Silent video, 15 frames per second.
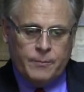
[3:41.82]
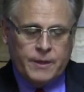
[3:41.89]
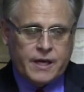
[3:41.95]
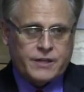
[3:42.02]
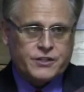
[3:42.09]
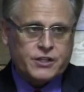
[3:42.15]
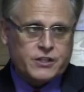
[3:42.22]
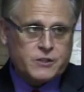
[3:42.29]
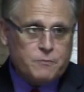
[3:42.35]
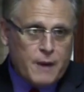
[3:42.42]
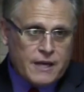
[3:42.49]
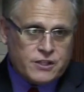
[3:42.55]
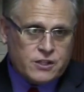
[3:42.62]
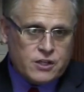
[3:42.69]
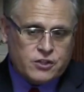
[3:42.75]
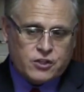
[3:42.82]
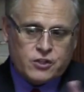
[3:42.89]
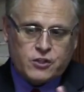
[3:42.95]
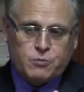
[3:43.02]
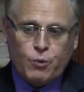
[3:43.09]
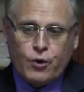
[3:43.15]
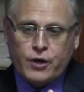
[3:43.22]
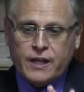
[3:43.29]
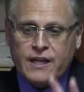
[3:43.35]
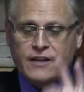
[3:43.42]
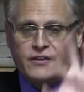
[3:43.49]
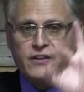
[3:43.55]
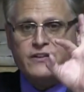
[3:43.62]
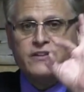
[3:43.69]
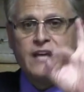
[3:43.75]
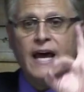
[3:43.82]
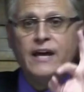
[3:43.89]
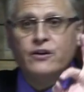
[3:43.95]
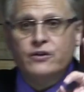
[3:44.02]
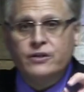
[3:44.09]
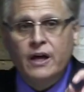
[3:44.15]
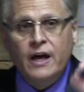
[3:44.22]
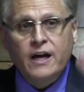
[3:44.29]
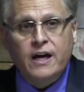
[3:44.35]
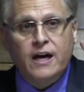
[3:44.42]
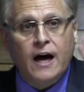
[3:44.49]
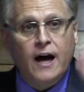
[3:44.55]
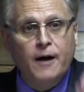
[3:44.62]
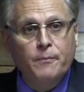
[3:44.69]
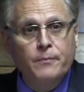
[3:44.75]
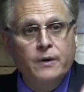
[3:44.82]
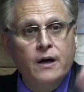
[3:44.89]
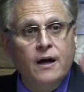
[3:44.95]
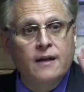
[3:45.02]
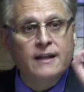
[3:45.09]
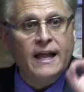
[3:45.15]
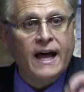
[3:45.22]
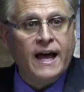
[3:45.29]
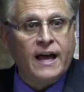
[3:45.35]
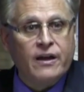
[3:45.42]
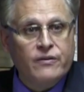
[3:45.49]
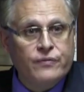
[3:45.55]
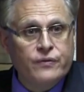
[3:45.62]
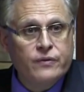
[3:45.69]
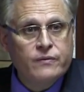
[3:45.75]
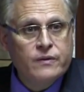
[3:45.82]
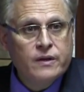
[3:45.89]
Because this message this morning is entitled Come Alive.